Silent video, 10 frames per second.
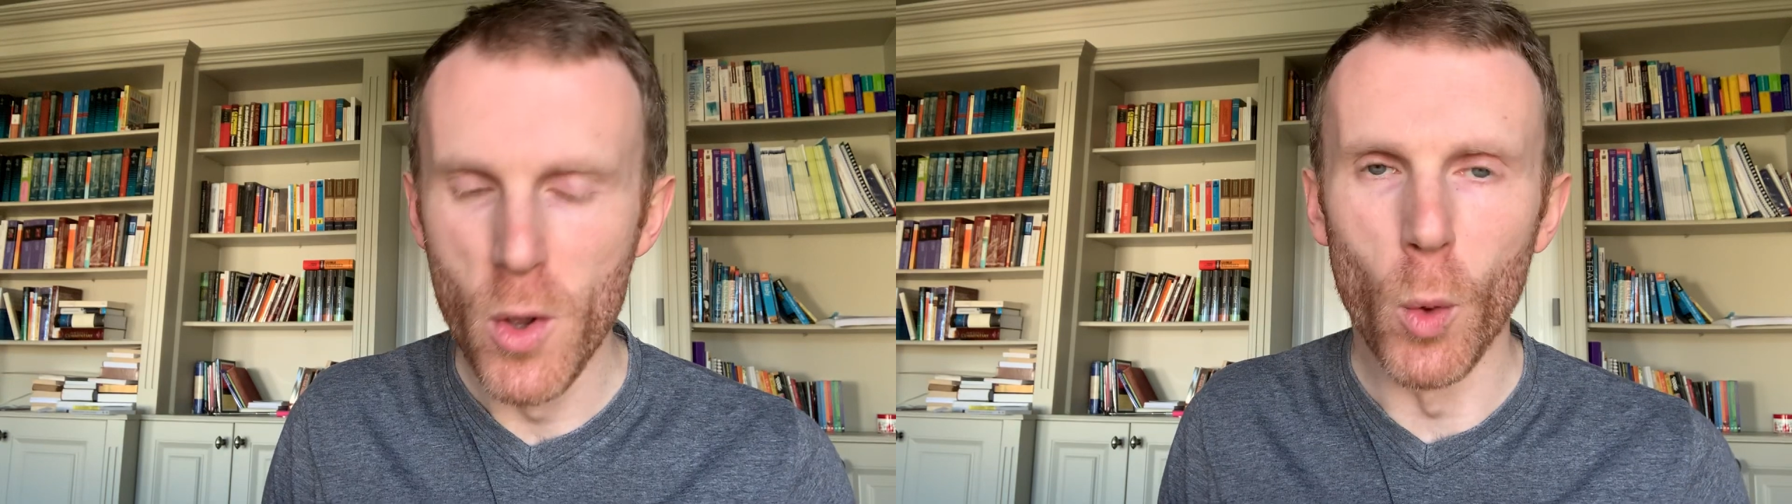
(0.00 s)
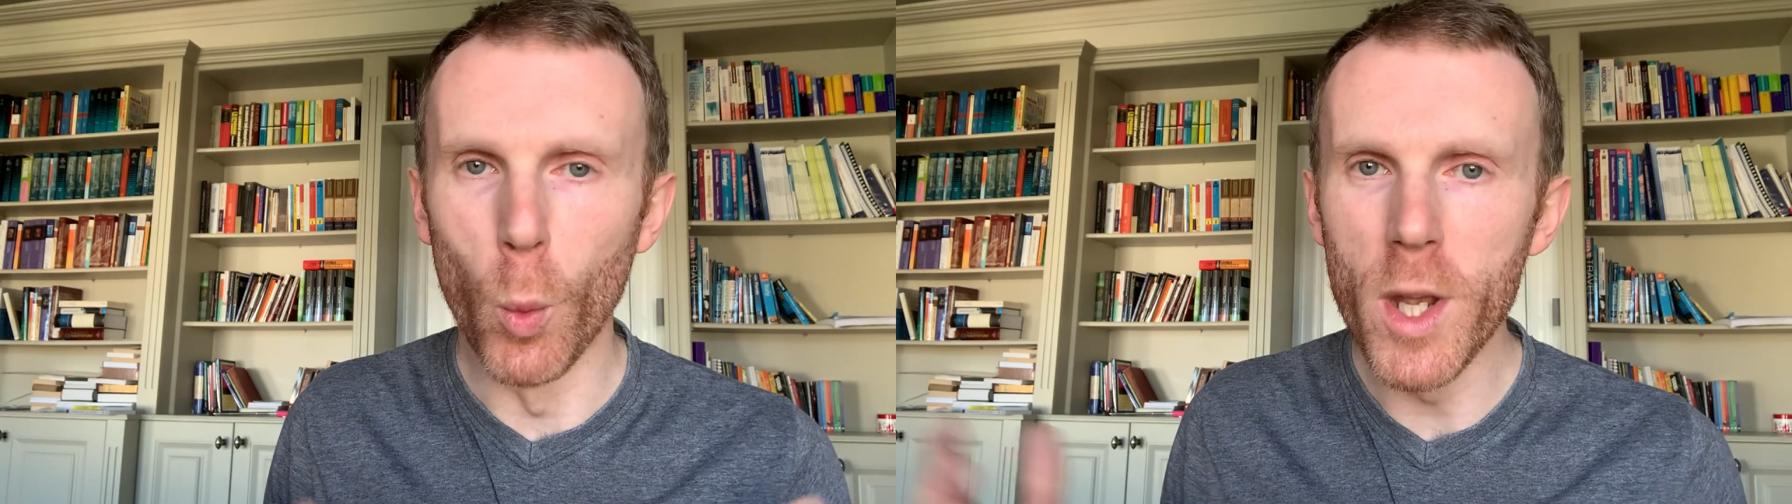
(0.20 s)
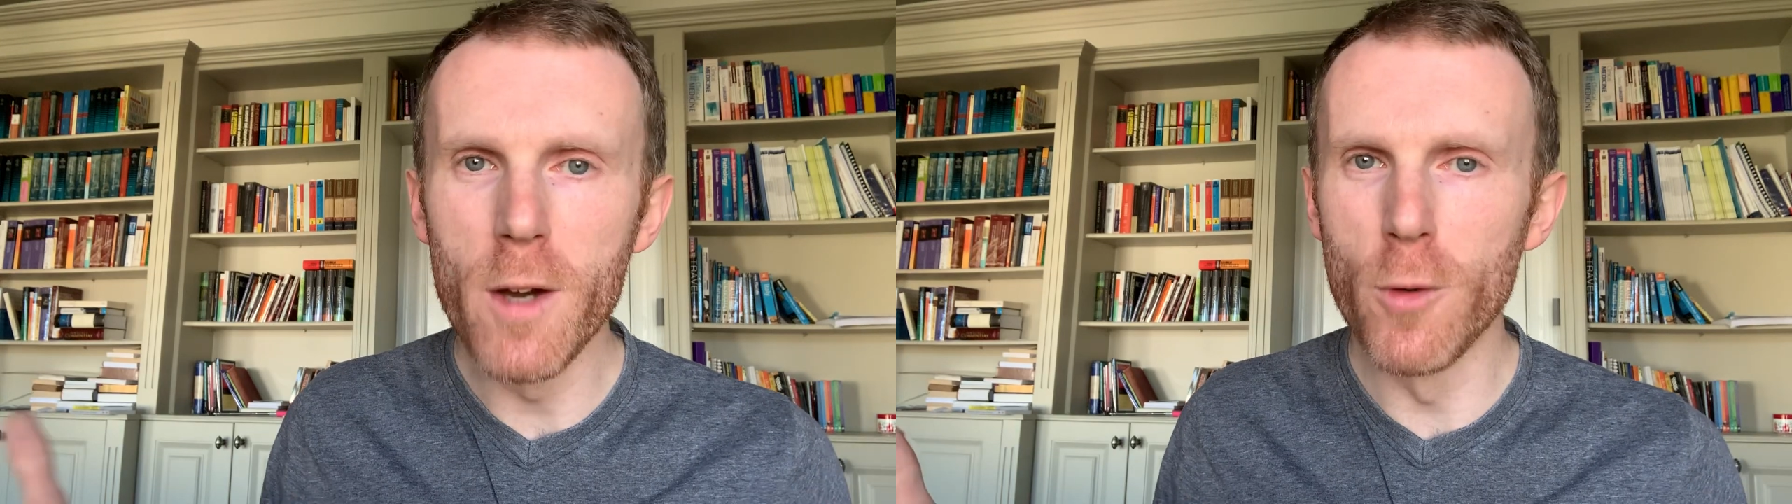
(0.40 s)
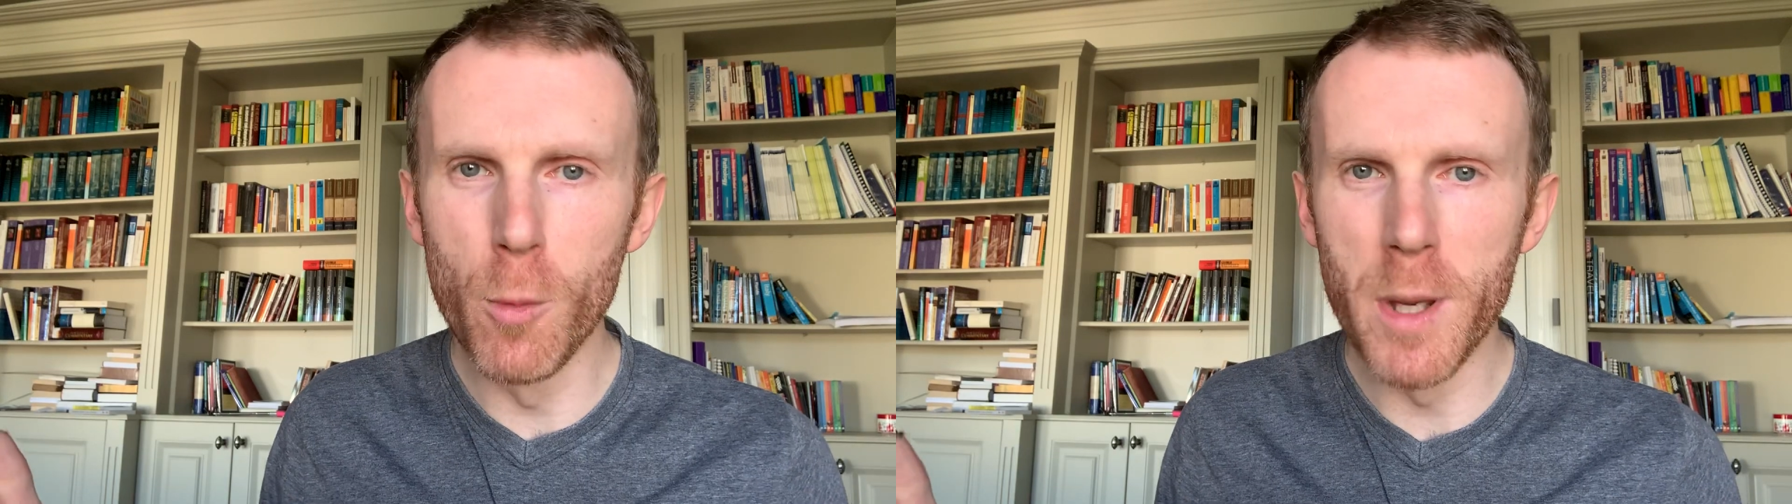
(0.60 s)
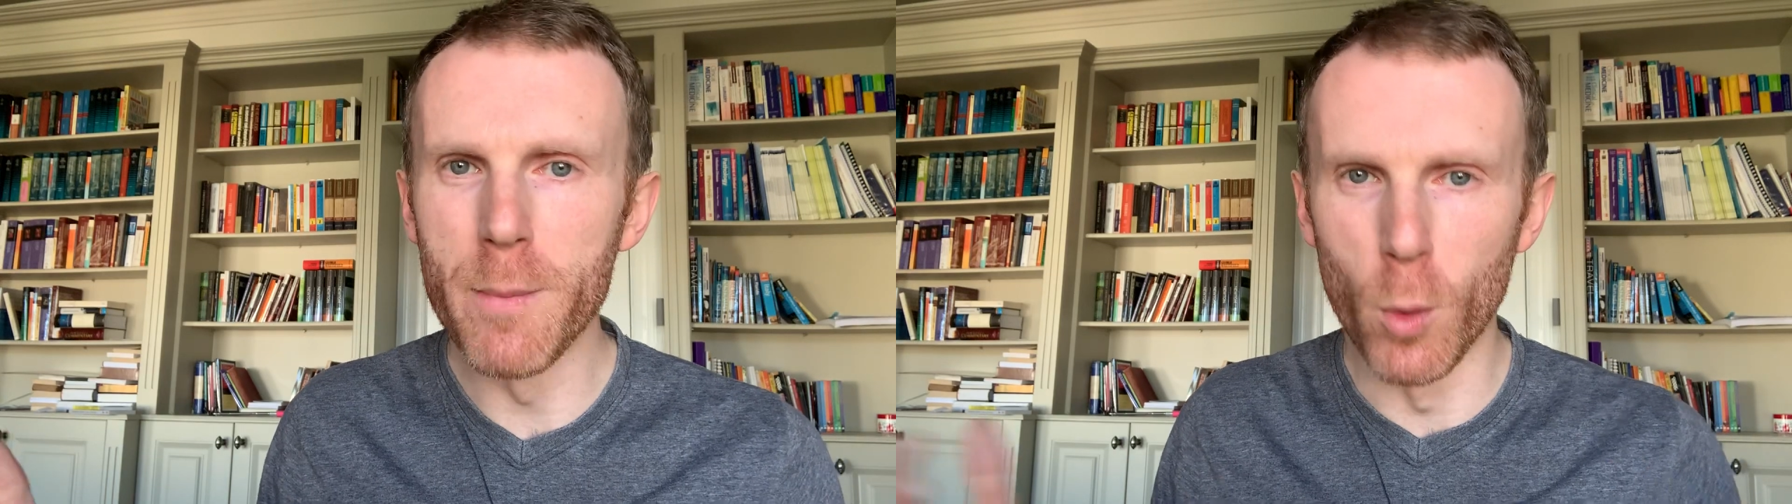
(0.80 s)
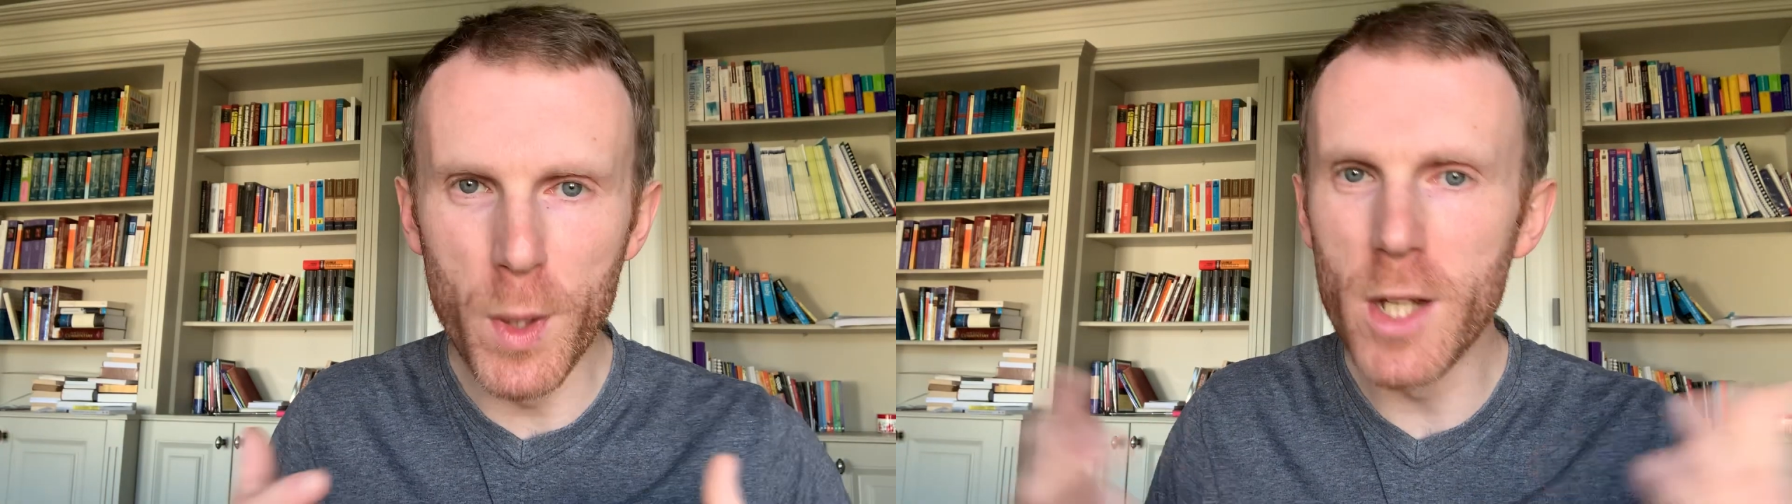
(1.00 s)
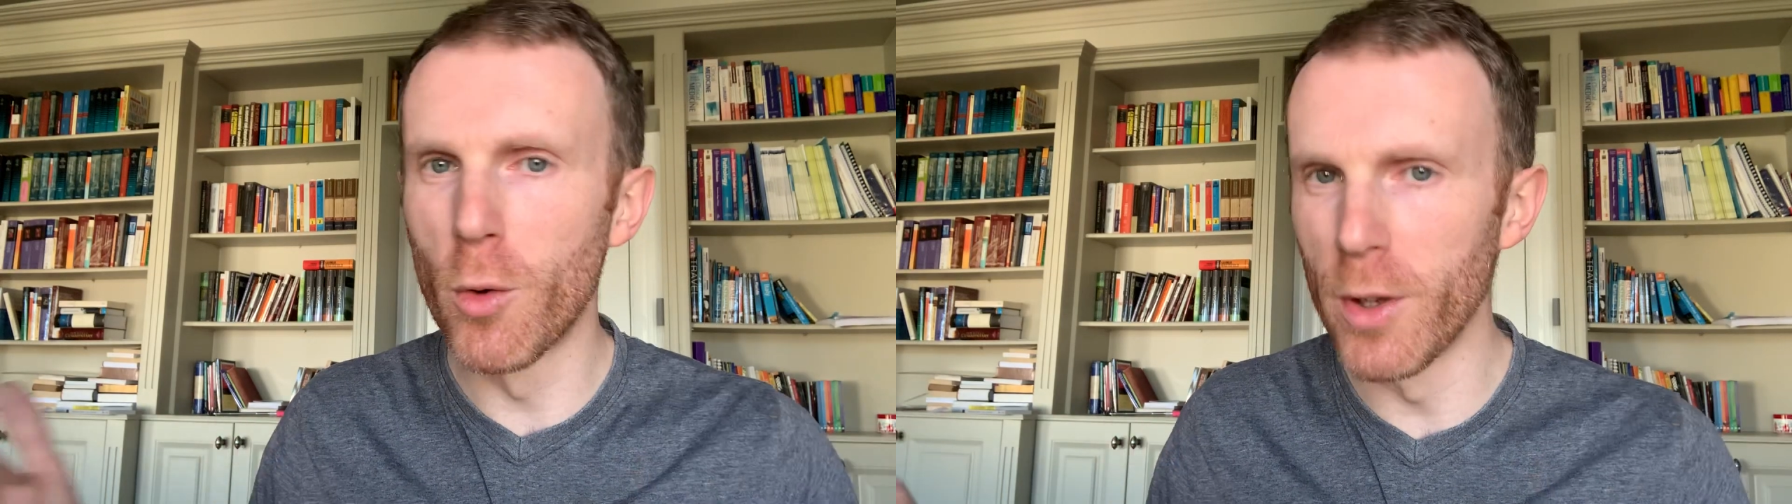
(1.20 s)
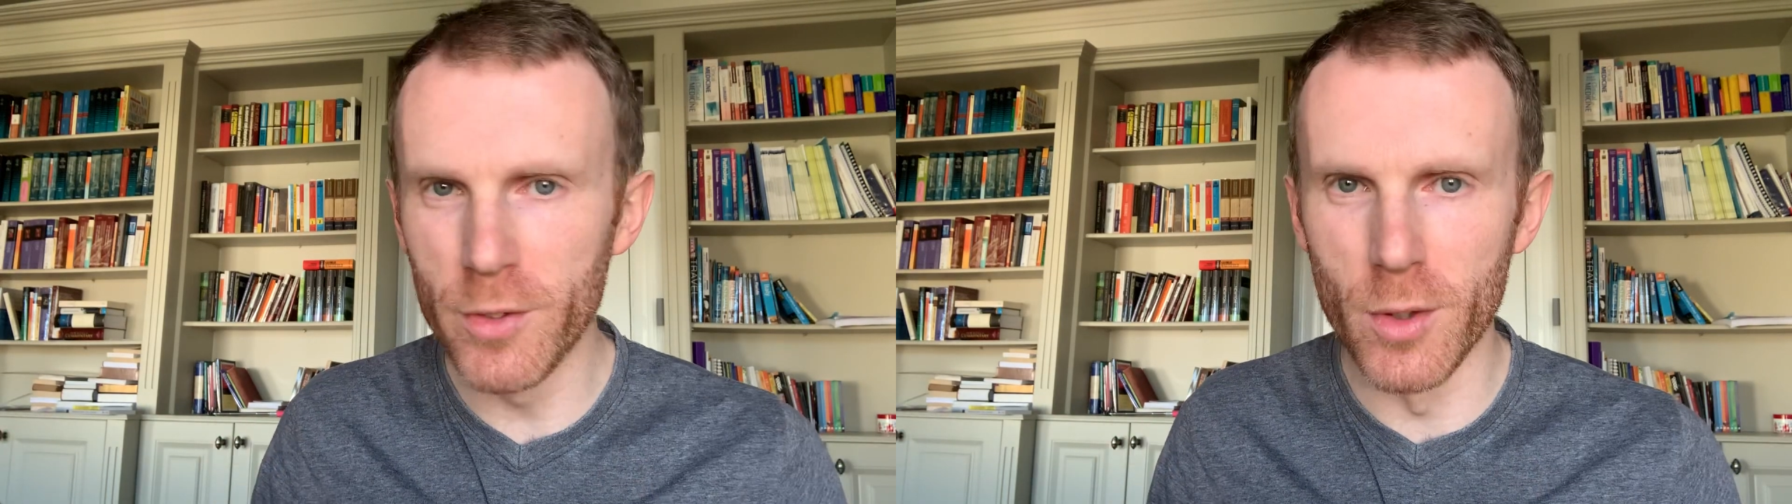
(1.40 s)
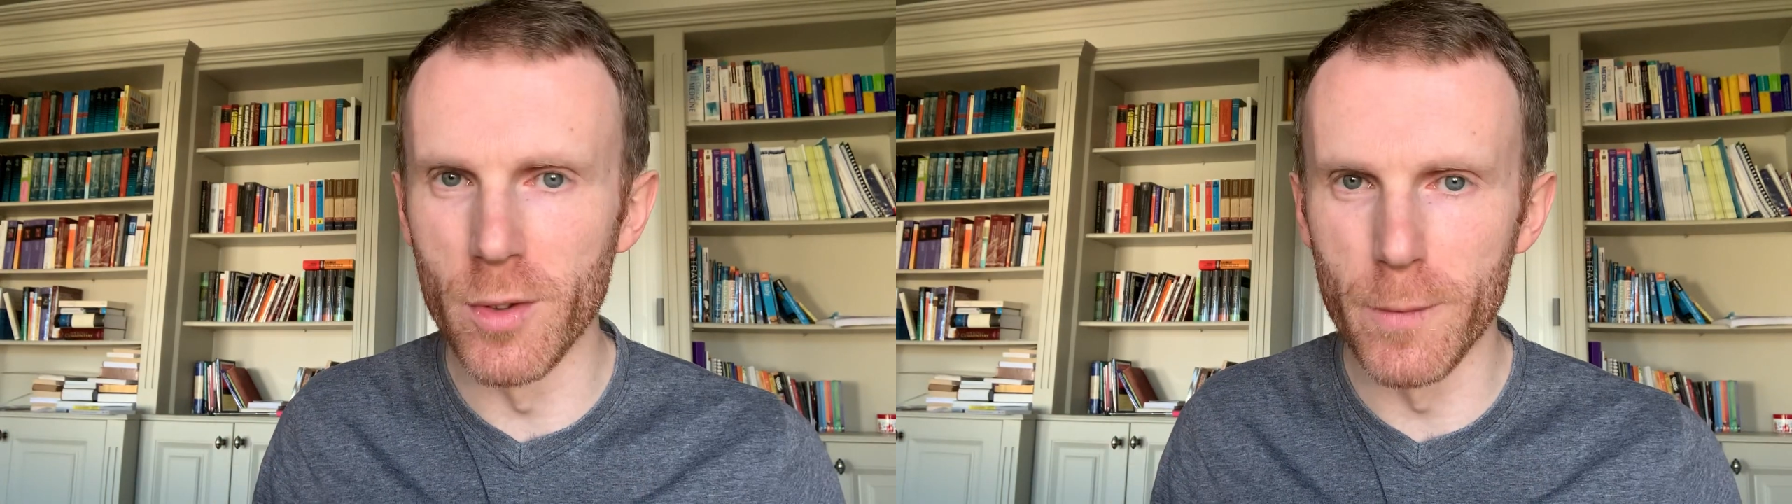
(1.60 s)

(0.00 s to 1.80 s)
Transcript: we of all people, we Christians